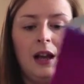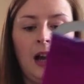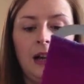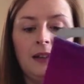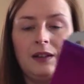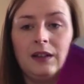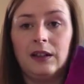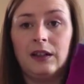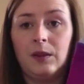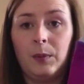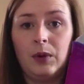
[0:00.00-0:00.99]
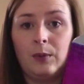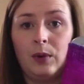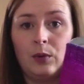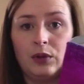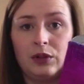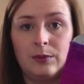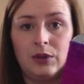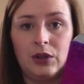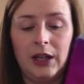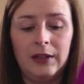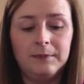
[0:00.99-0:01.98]
I decided to put them in the washing
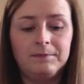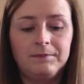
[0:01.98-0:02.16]
machine.